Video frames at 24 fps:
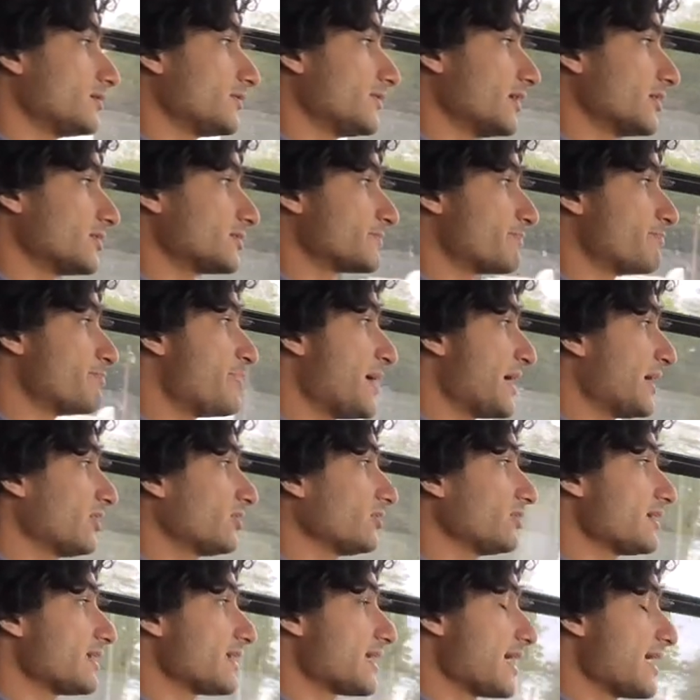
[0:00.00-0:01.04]
There's
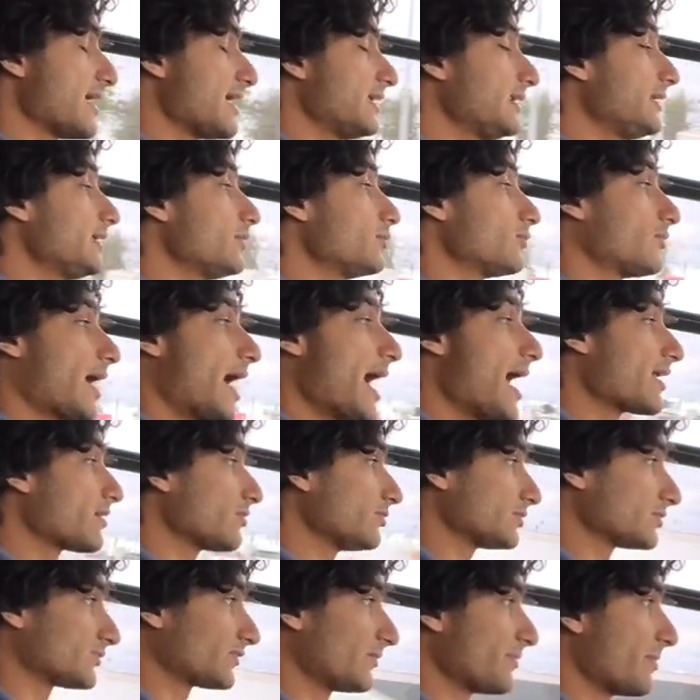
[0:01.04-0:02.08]
barely any
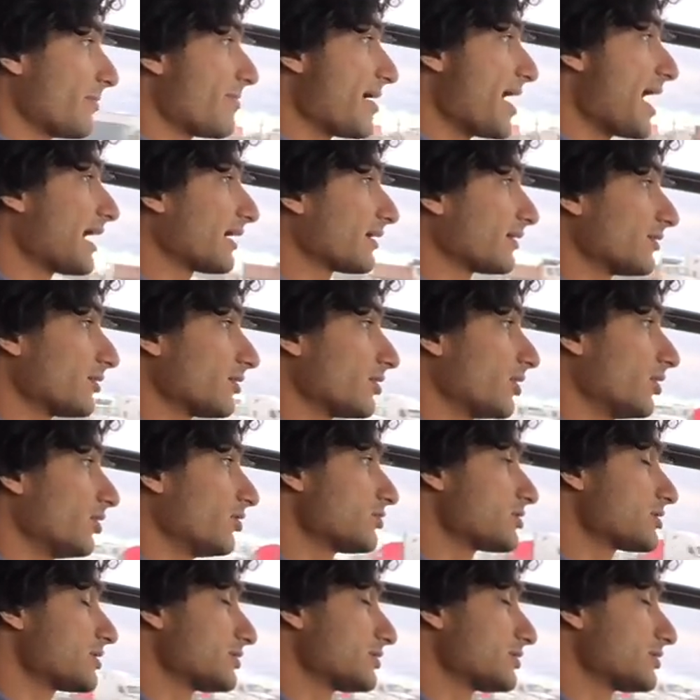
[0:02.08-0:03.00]
rattles from the back of the coach.